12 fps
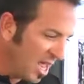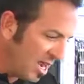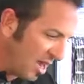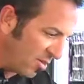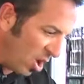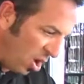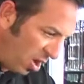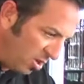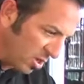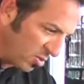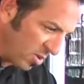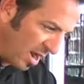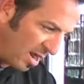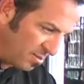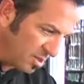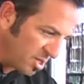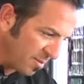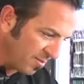Now the
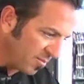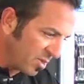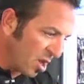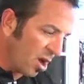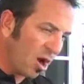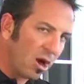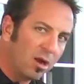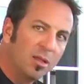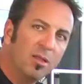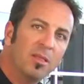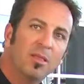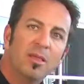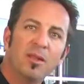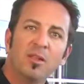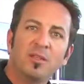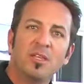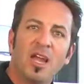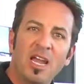holograms are little
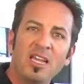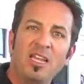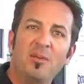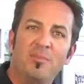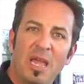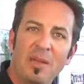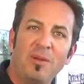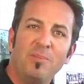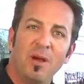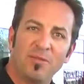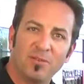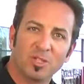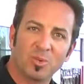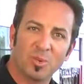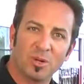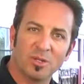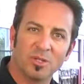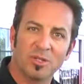tiny baby buffer
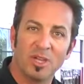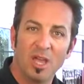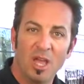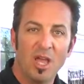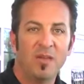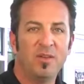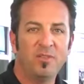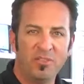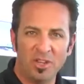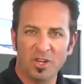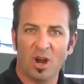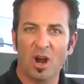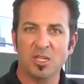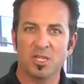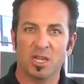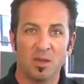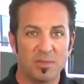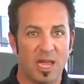swirls. You've seen the cars that
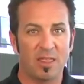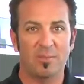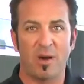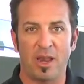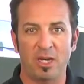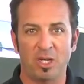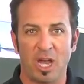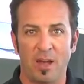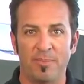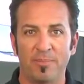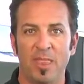comes out of the body shop.